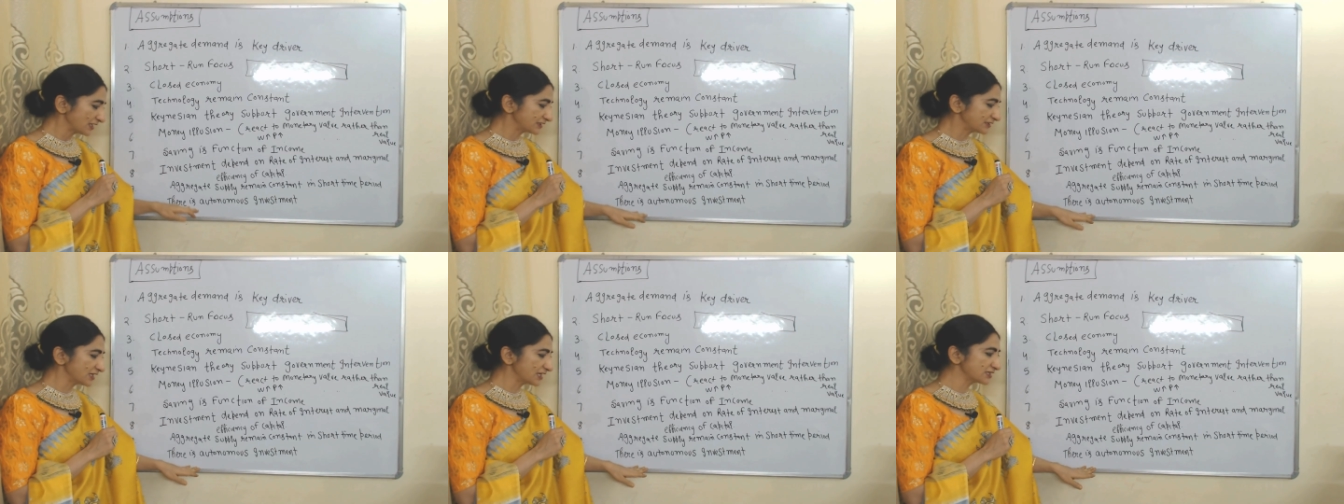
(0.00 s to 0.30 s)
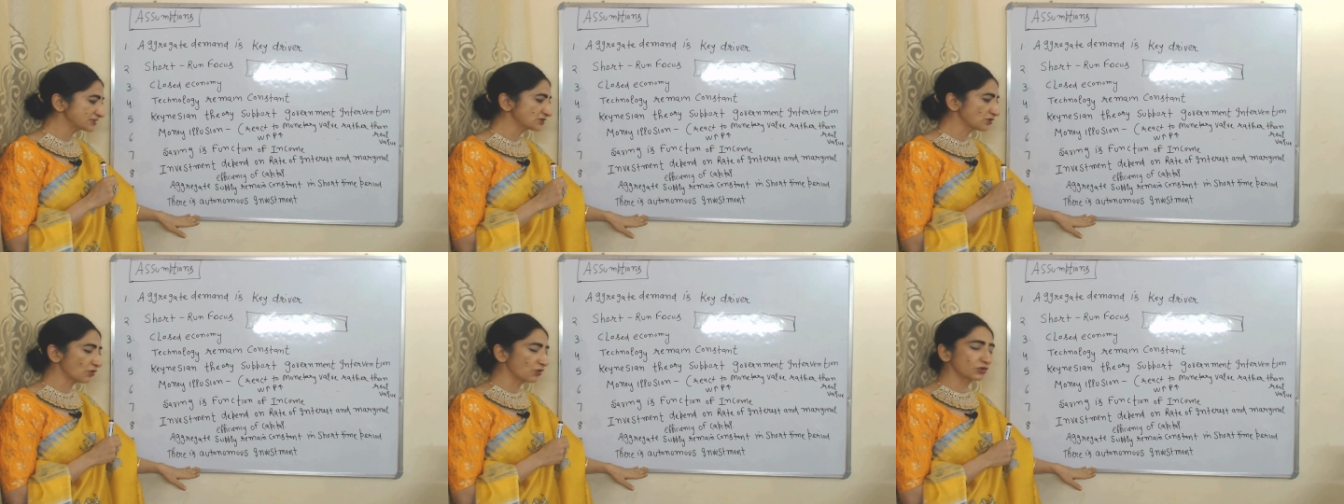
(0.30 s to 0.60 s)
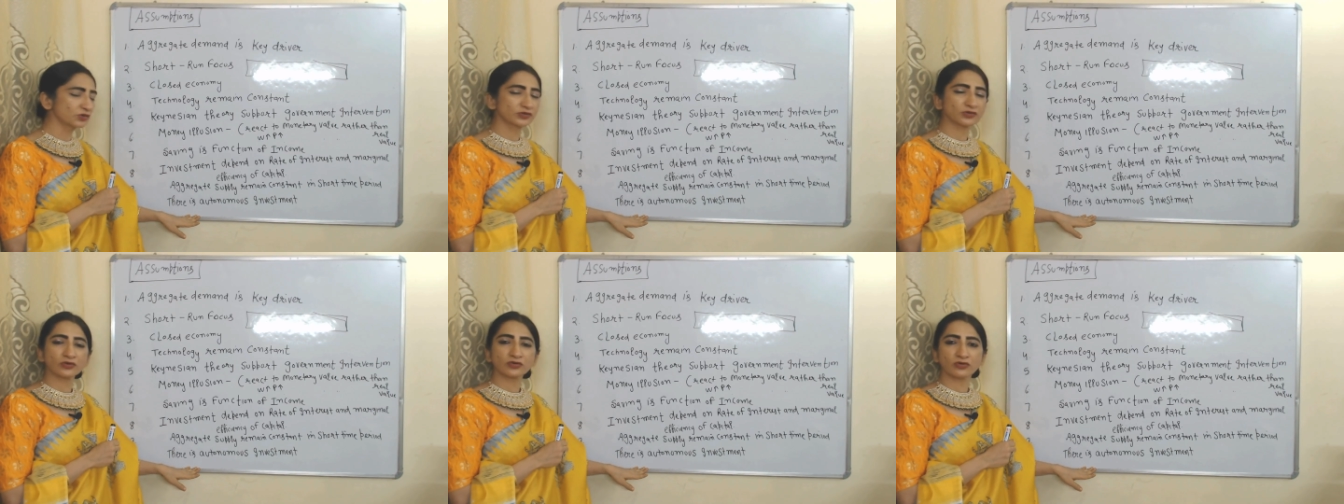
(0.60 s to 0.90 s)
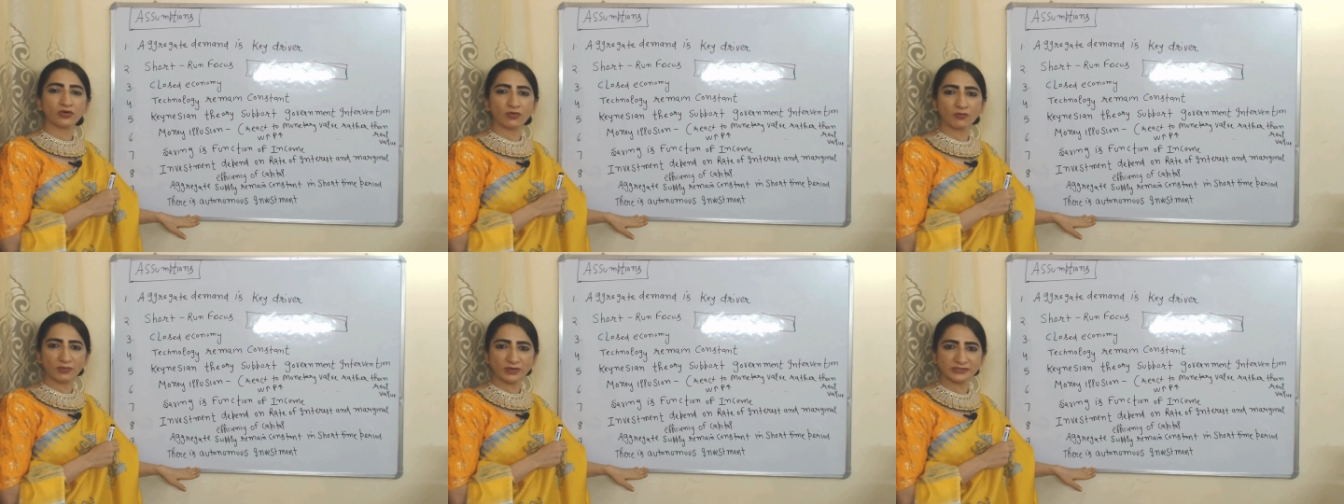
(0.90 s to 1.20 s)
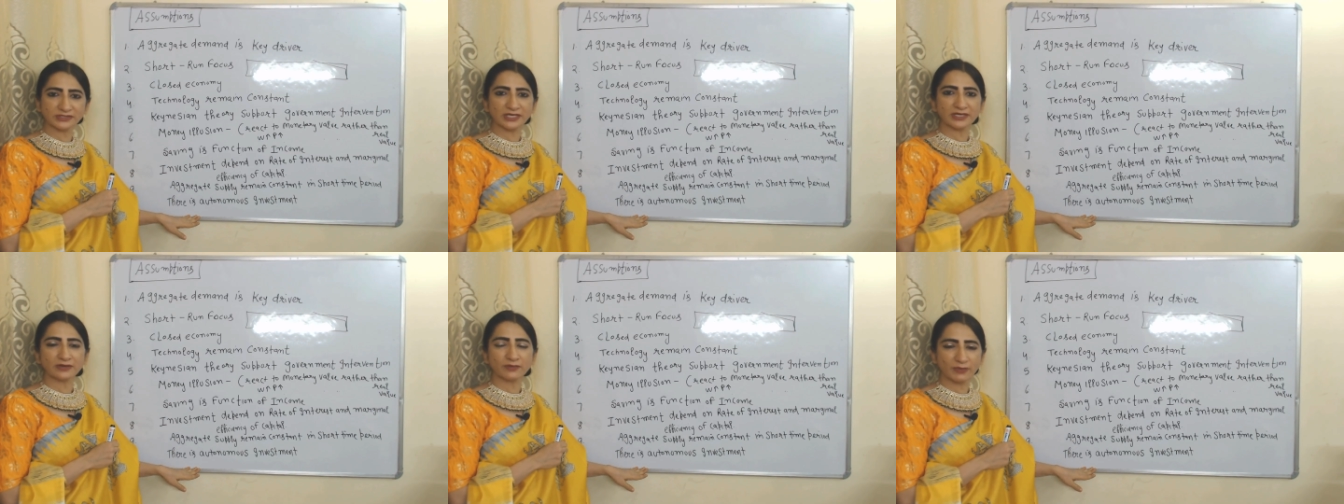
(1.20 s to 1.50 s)
There is
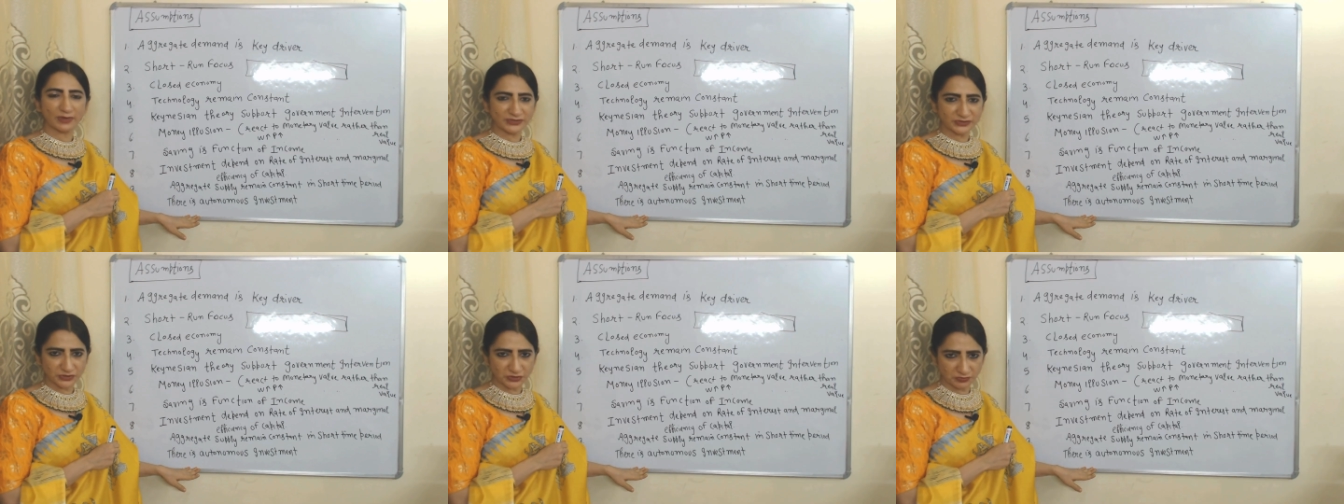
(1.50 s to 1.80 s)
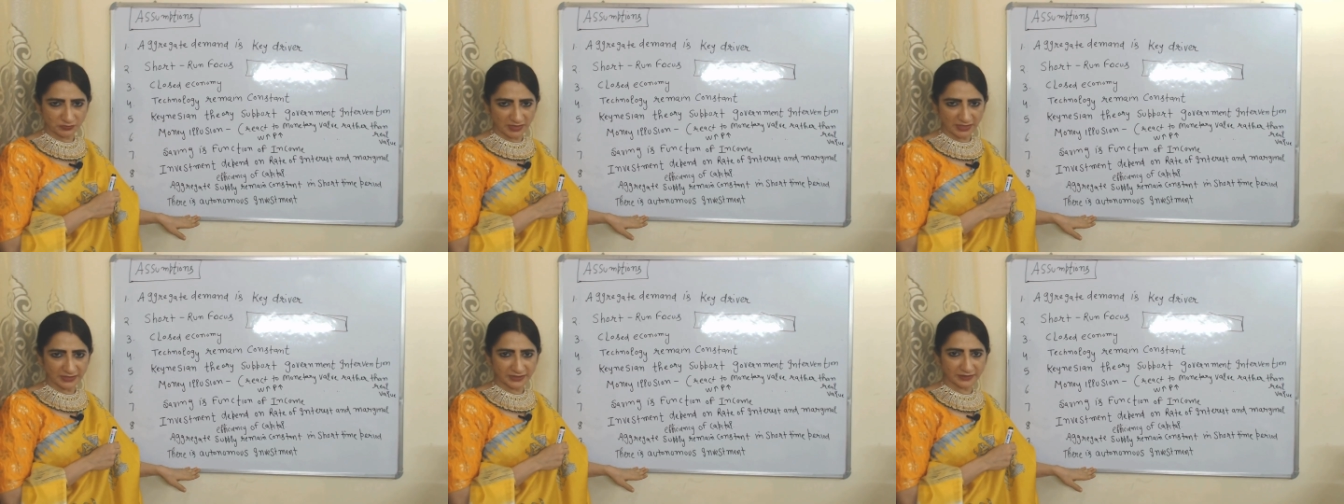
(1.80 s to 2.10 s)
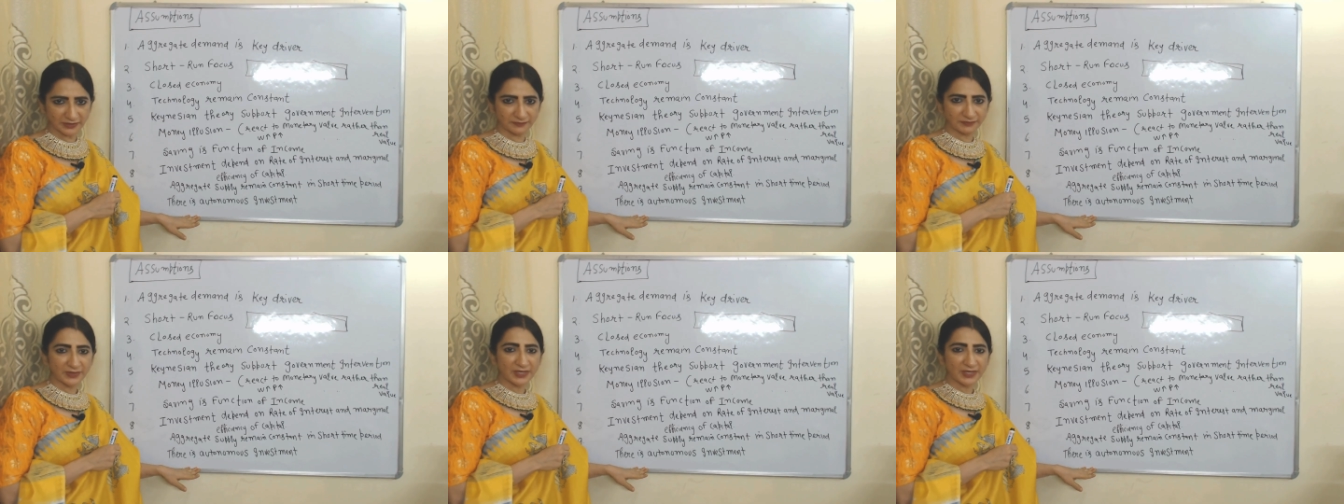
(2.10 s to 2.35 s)
autonomous investment.